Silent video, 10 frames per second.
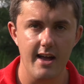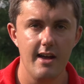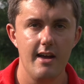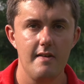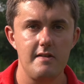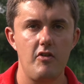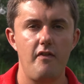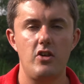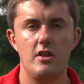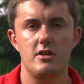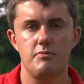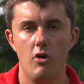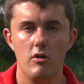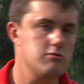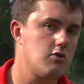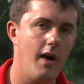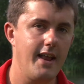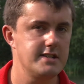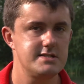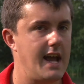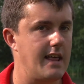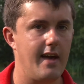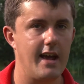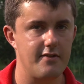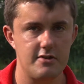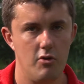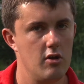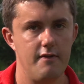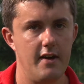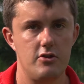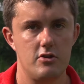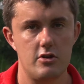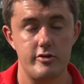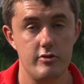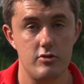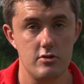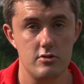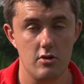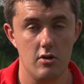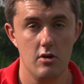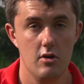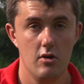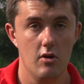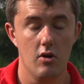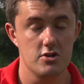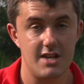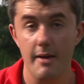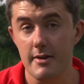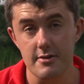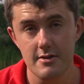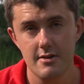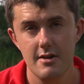And if you're fishing a small quaint estate lake for smaller fish such as crucians or skimmers.